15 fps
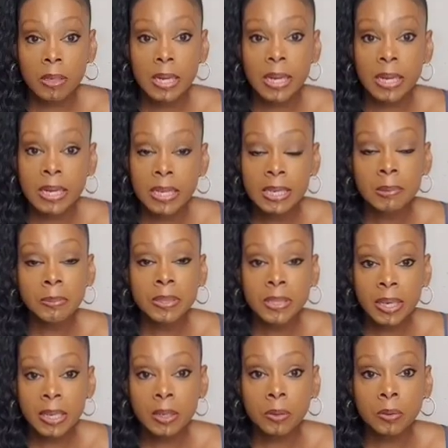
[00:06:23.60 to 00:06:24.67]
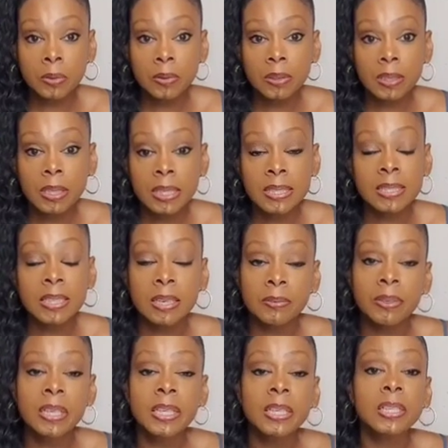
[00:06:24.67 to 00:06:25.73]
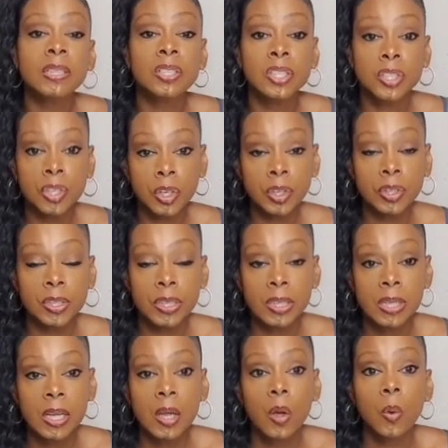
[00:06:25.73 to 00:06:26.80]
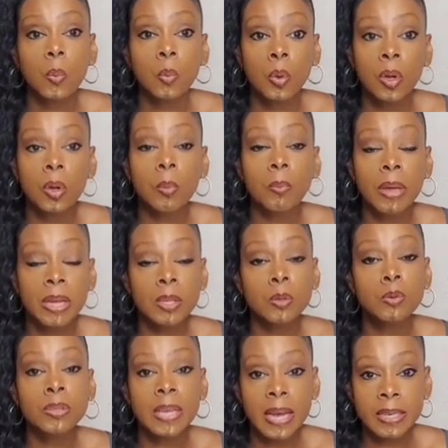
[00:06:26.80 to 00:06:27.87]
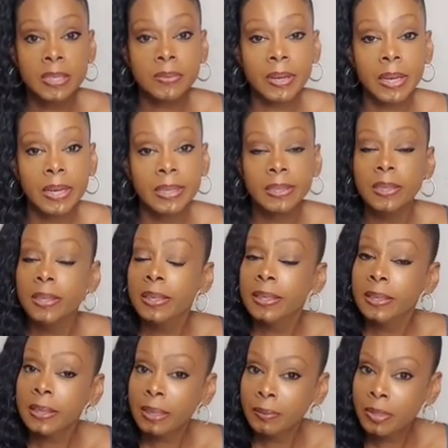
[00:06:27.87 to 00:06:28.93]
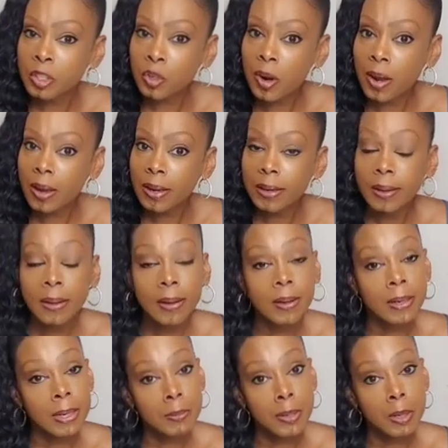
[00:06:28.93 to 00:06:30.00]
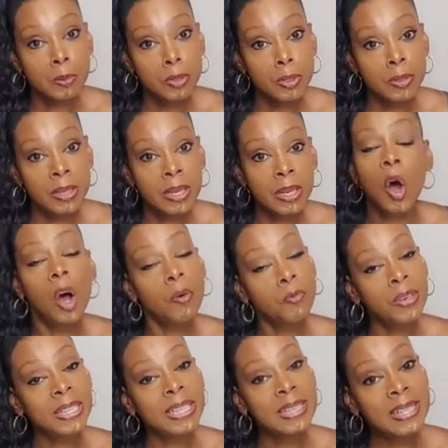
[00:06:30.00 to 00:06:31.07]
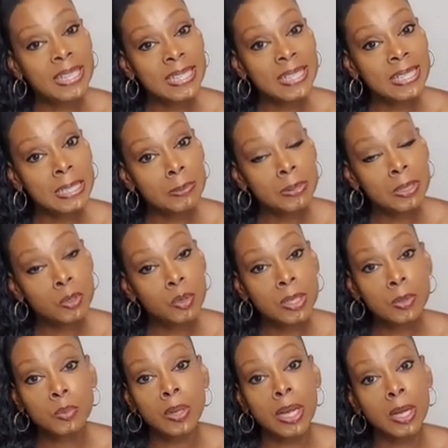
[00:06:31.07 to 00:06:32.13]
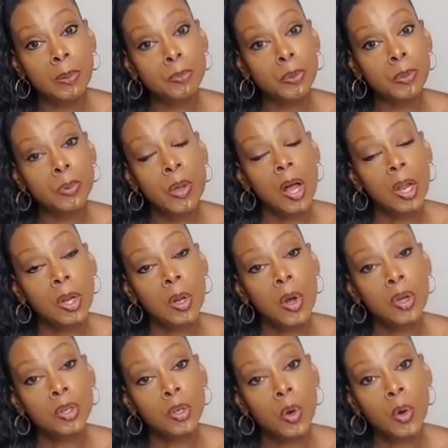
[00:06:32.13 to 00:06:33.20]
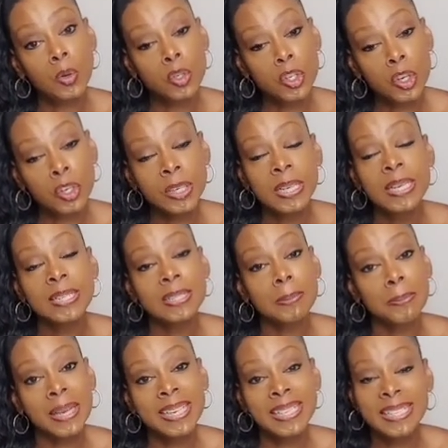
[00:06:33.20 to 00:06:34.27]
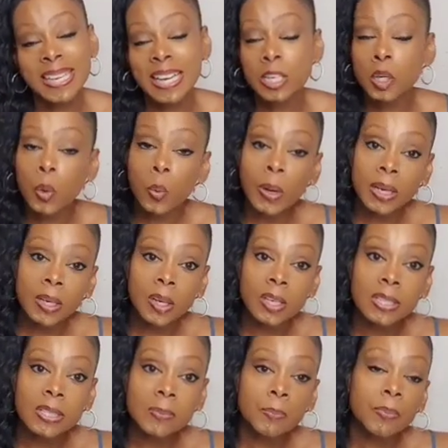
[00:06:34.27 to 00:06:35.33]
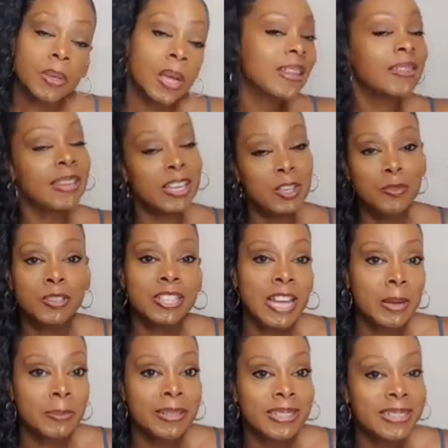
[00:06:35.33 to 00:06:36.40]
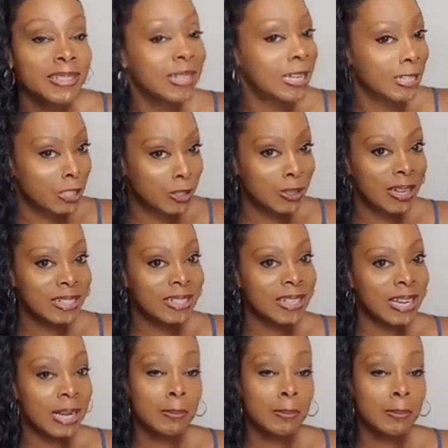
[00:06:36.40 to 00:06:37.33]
Eating a potato instead of eating a dessert will make you satisfied. Give it a try. Let me know what you think. Hopefully these tips and tricks will help you along your journey to maintain your weight loss. Thank you for stopping in. Until next time,